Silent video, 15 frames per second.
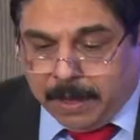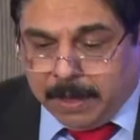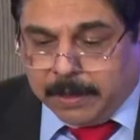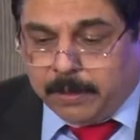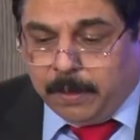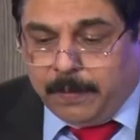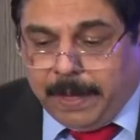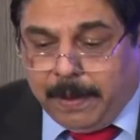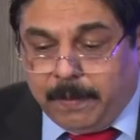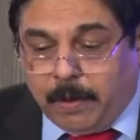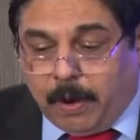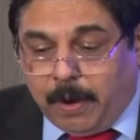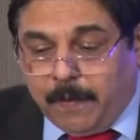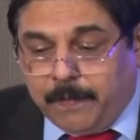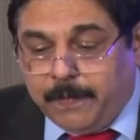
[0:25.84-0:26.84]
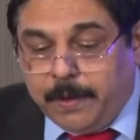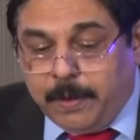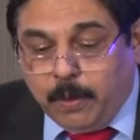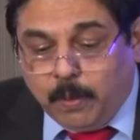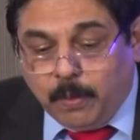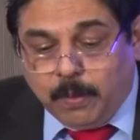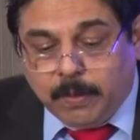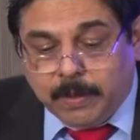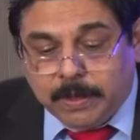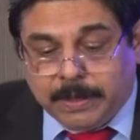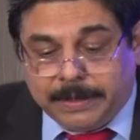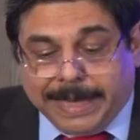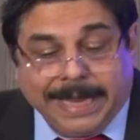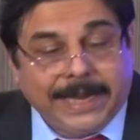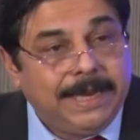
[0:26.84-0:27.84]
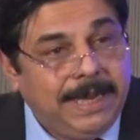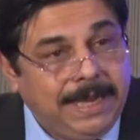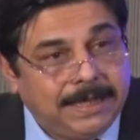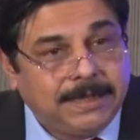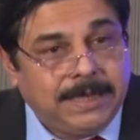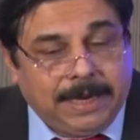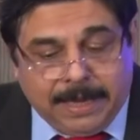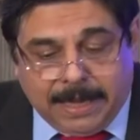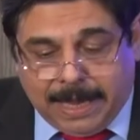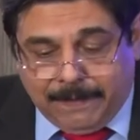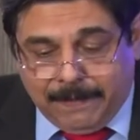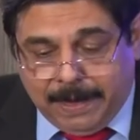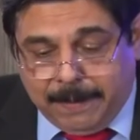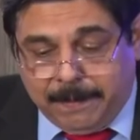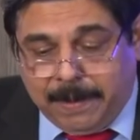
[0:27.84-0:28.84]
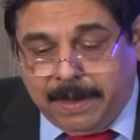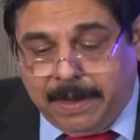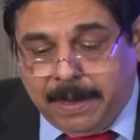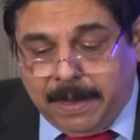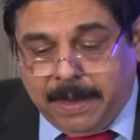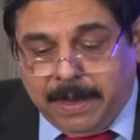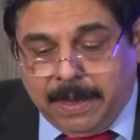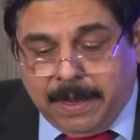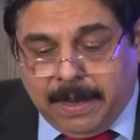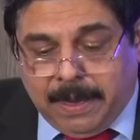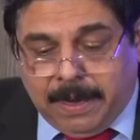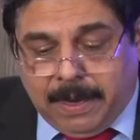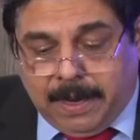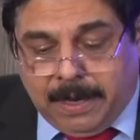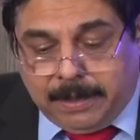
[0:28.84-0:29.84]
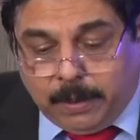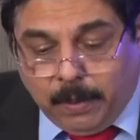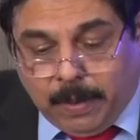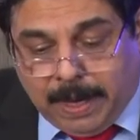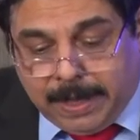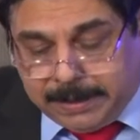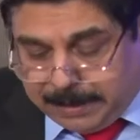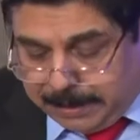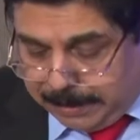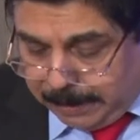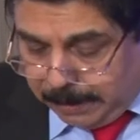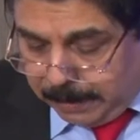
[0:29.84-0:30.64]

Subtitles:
So we have a lot of new techniques that are available to us.